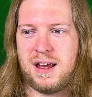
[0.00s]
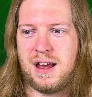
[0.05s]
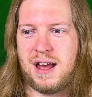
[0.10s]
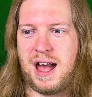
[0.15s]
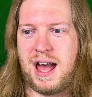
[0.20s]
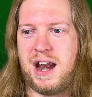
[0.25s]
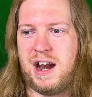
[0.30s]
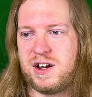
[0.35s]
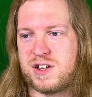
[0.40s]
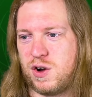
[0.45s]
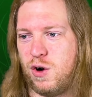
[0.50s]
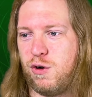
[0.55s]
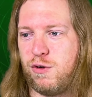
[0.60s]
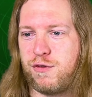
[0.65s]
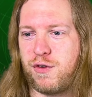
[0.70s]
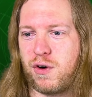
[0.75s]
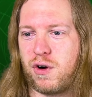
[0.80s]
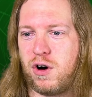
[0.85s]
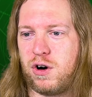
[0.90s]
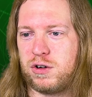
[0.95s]
and it's
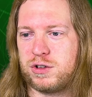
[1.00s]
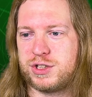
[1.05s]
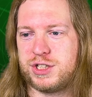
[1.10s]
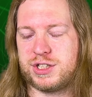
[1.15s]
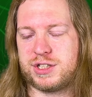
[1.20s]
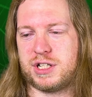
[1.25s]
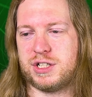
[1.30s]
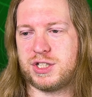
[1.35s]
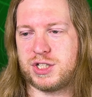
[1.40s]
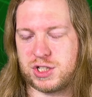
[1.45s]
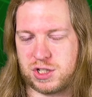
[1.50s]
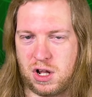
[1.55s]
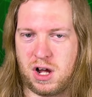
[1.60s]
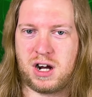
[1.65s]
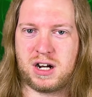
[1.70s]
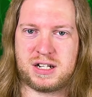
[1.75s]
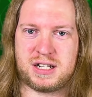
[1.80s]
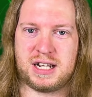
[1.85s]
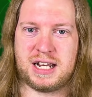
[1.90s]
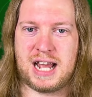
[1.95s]
overall just a
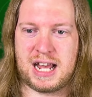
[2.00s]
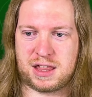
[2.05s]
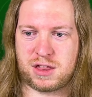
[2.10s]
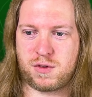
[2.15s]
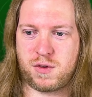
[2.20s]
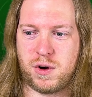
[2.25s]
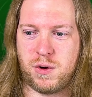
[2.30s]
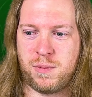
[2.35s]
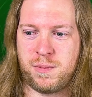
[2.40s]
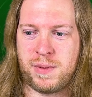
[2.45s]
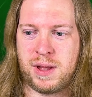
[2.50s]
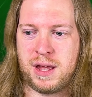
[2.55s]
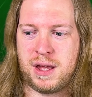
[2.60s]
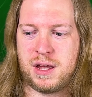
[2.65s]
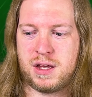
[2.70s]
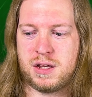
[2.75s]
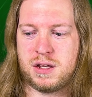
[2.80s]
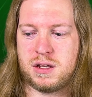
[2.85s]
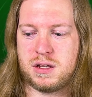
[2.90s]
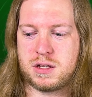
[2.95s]
slog to get
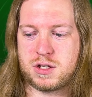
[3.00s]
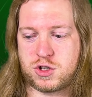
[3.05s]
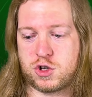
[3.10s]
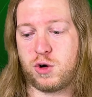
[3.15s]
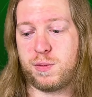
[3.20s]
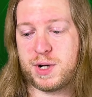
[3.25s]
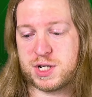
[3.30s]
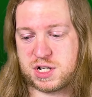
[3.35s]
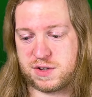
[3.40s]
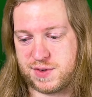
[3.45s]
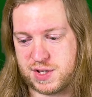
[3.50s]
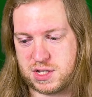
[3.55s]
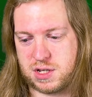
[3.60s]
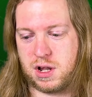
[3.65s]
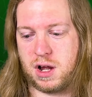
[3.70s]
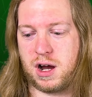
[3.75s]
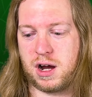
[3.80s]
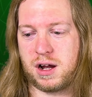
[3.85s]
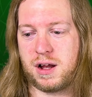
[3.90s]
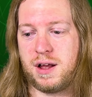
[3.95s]
through. So much of a
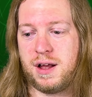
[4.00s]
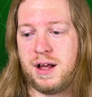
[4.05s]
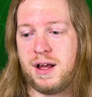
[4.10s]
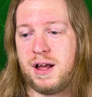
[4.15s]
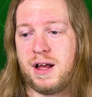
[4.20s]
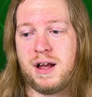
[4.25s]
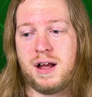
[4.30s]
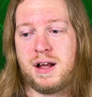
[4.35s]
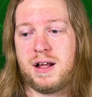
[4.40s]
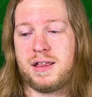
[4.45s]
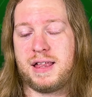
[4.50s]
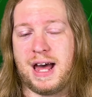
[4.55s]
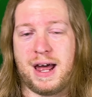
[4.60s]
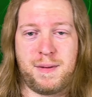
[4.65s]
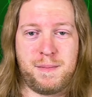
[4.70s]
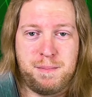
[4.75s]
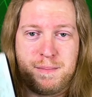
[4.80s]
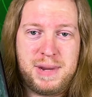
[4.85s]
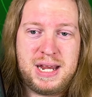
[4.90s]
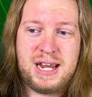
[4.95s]
slog
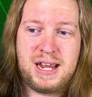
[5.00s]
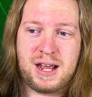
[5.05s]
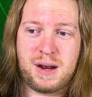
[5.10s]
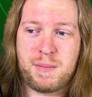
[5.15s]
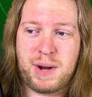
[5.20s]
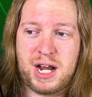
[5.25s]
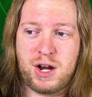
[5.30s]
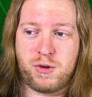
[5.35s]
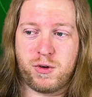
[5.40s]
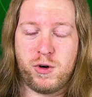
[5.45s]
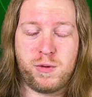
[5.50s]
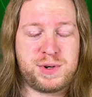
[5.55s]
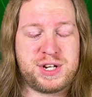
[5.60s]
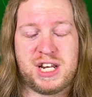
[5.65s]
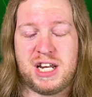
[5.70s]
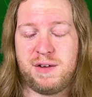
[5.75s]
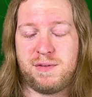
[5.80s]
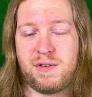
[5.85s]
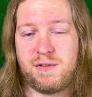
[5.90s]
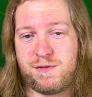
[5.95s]
that me and my group
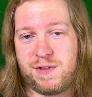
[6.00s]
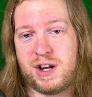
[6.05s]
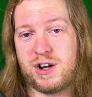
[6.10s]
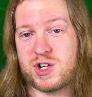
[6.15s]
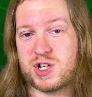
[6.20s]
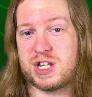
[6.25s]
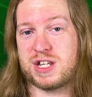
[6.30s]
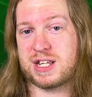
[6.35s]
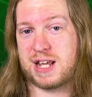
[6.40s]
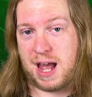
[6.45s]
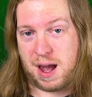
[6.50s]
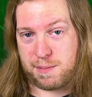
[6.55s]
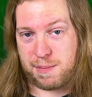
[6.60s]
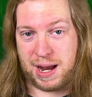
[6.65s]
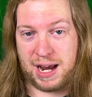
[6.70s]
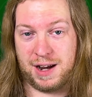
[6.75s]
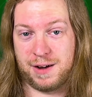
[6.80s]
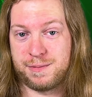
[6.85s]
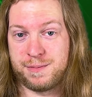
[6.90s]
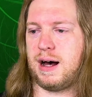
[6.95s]
didn't even finish this
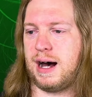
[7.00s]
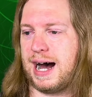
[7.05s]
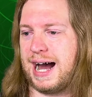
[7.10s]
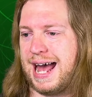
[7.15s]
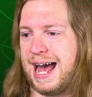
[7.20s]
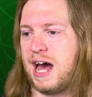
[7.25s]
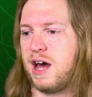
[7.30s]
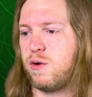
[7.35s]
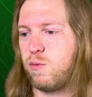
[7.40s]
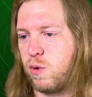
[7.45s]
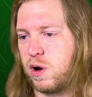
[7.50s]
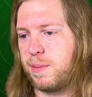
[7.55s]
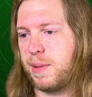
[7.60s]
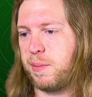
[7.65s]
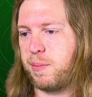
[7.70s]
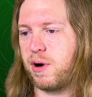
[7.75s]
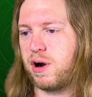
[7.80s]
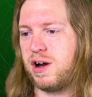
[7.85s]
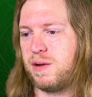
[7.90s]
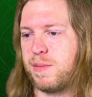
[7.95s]
campaign. I had one of my
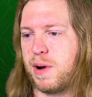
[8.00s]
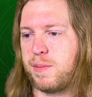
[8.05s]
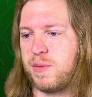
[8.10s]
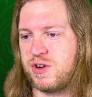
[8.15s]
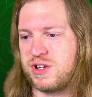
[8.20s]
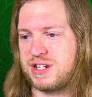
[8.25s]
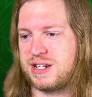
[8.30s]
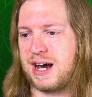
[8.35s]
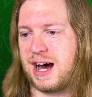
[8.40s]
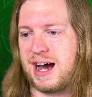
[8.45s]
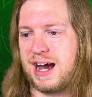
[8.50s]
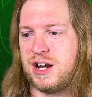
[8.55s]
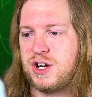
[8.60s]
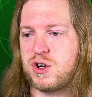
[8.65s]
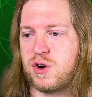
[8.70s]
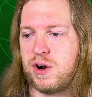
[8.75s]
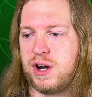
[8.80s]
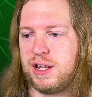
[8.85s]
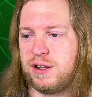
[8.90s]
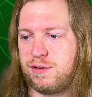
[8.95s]
party members die
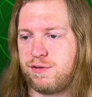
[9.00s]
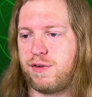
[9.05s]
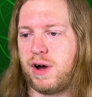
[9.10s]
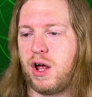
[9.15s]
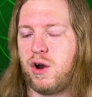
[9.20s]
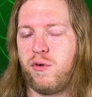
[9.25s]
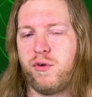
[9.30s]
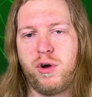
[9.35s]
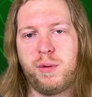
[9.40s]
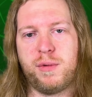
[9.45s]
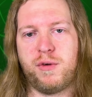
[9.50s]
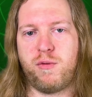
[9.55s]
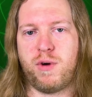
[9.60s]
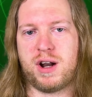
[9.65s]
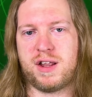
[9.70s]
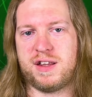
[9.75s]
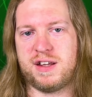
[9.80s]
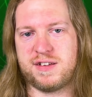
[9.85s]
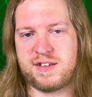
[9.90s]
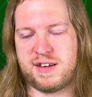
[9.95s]
during the final room of one
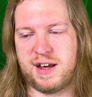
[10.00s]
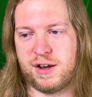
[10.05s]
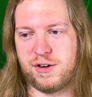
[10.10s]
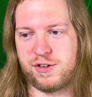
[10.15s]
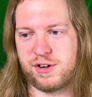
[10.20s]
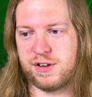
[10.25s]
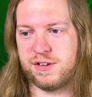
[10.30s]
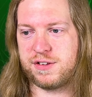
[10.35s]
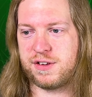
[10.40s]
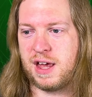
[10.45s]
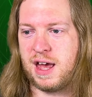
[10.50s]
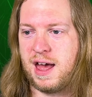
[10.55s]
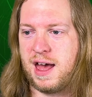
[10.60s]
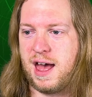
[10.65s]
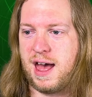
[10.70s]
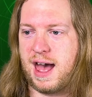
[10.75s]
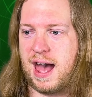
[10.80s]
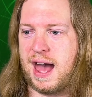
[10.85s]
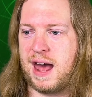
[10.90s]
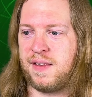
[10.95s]
of these dungeons,
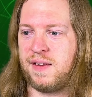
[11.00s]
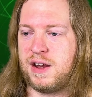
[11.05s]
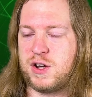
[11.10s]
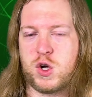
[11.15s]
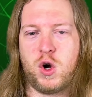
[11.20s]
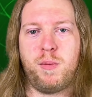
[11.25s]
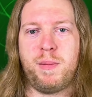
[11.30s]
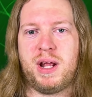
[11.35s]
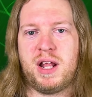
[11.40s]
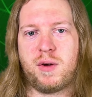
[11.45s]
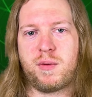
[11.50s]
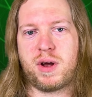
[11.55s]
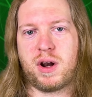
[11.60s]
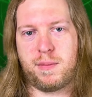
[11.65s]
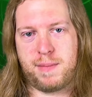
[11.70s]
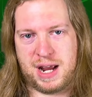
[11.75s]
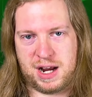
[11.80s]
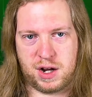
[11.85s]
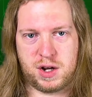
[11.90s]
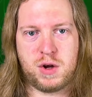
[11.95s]
and they told me they were going to
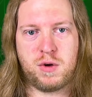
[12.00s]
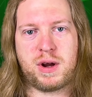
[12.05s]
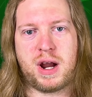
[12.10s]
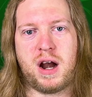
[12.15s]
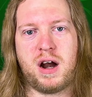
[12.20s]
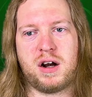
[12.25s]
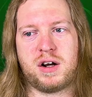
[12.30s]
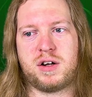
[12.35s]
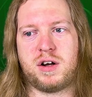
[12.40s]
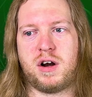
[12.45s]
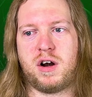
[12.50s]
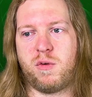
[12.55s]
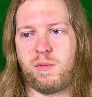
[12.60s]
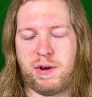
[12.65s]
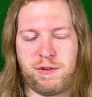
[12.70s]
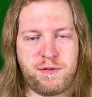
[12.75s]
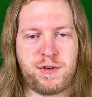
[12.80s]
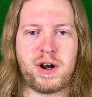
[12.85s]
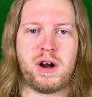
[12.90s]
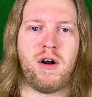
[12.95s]
make a new character and we
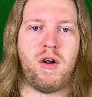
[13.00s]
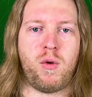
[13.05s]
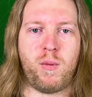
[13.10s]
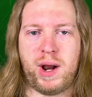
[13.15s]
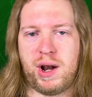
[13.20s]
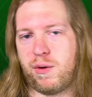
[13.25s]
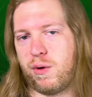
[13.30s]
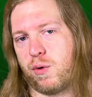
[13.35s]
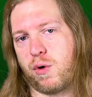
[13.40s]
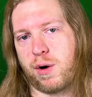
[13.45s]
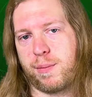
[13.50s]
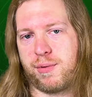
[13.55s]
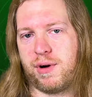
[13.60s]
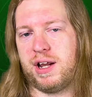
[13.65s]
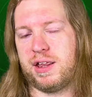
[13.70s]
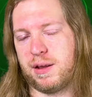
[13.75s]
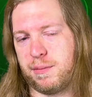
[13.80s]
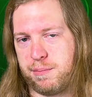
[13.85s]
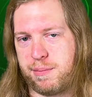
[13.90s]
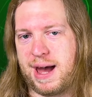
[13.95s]
figured out a way to
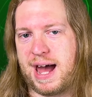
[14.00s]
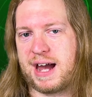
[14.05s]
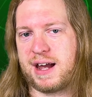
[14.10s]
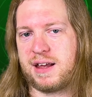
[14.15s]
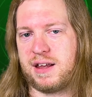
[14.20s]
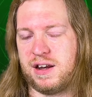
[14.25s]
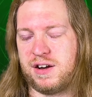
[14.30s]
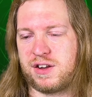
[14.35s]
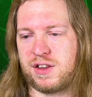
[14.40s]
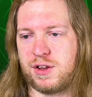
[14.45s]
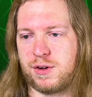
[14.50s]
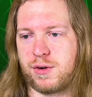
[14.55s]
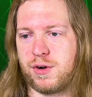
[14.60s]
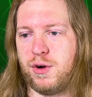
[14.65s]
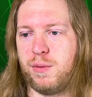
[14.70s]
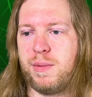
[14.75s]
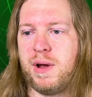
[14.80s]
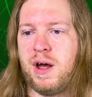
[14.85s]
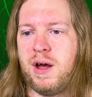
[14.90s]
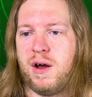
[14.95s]
incorporate them back into the
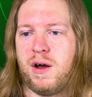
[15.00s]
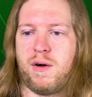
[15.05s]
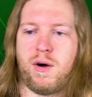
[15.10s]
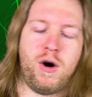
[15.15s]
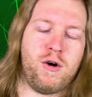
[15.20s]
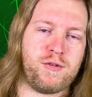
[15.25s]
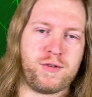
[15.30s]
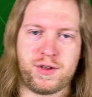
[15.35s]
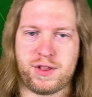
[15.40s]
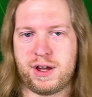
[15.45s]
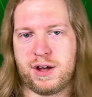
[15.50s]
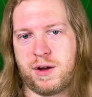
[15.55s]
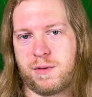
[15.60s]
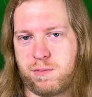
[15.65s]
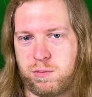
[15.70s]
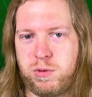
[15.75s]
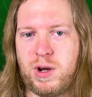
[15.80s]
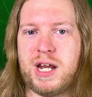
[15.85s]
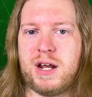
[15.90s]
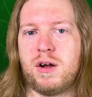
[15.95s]
group over the
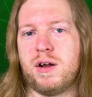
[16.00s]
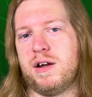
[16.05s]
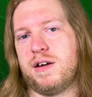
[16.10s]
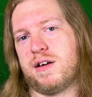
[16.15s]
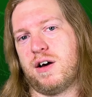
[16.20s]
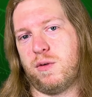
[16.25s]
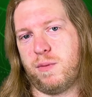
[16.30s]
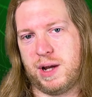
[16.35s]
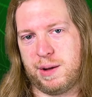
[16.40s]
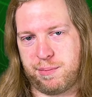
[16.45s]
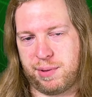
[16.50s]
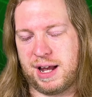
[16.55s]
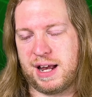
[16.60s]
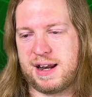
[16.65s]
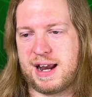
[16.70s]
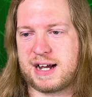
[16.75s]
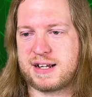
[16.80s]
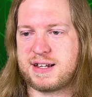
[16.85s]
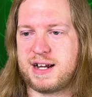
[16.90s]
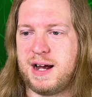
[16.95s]
week until we played
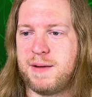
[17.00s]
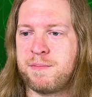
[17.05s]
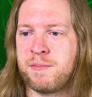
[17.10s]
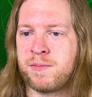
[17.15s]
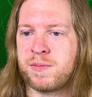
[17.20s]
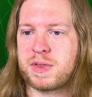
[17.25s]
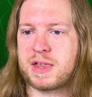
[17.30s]
next time.